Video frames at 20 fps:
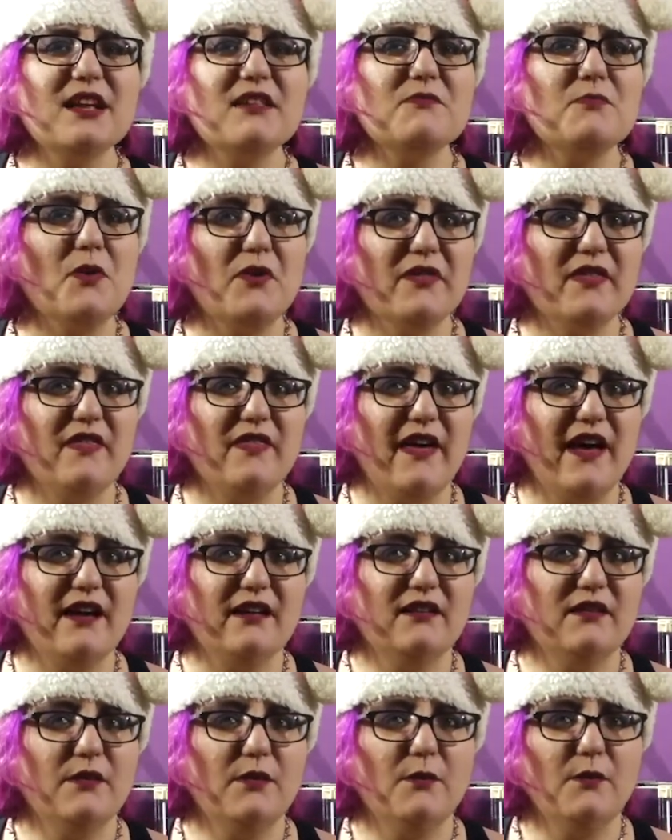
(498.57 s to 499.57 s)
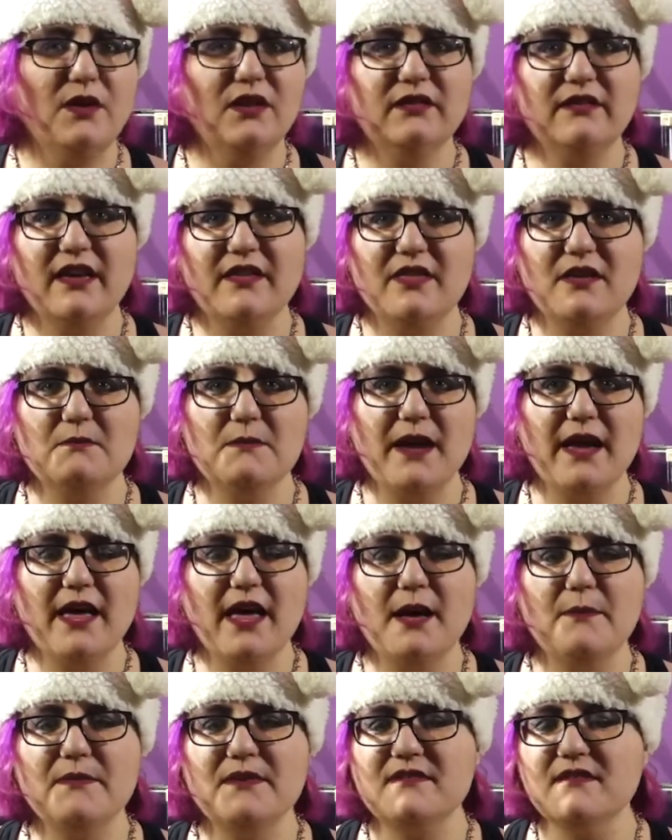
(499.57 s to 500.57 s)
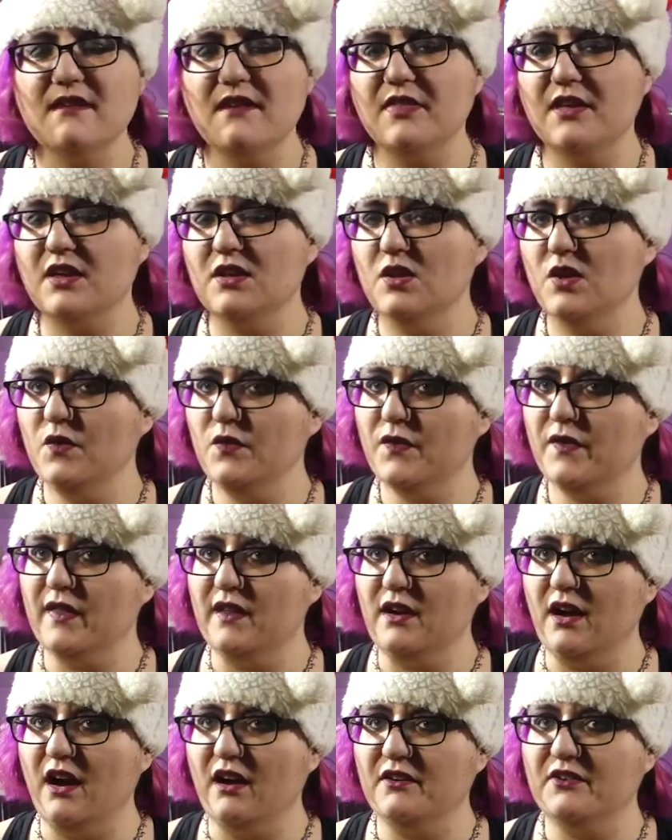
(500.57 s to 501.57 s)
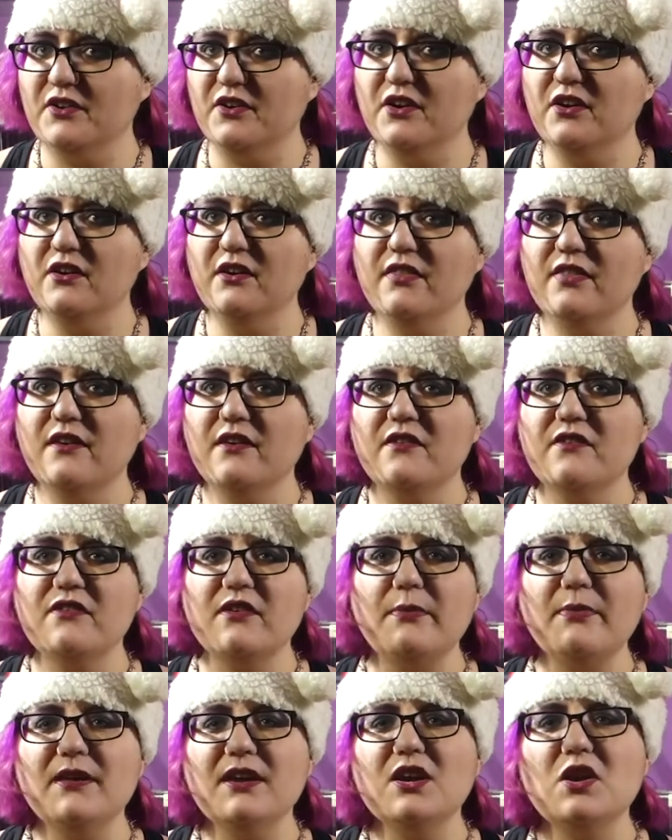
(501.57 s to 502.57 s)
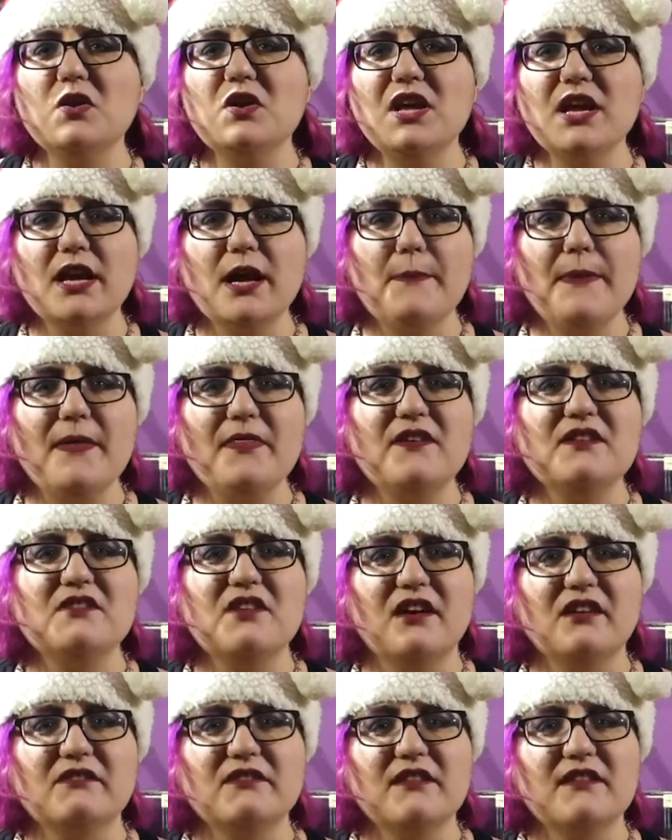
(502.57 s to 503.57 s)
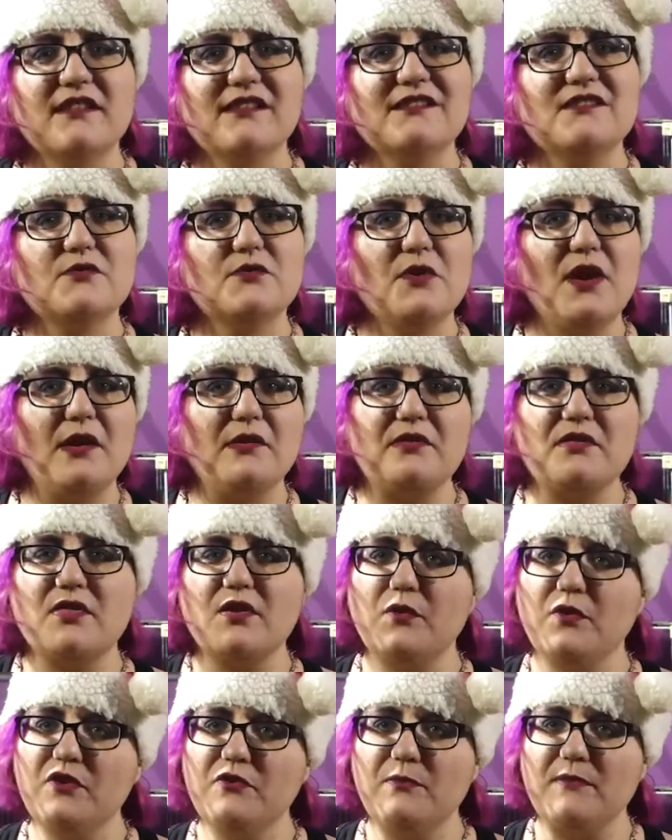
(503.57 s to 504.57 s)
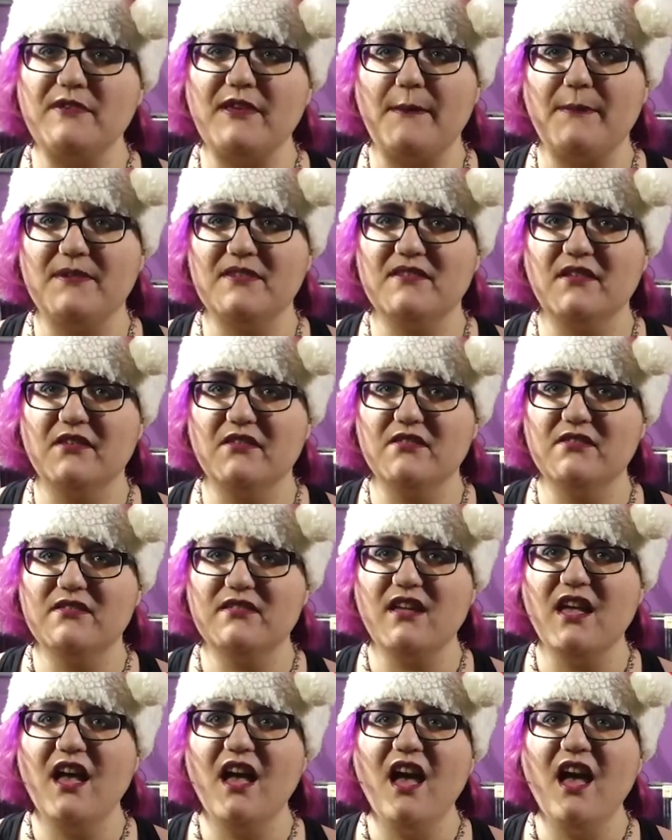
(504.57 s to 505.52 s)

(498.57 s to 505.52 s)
it's more than that. While death and mayhem is nothing new for the Doctor, there is something unique about the darkness that surrounds the Christmas episodes.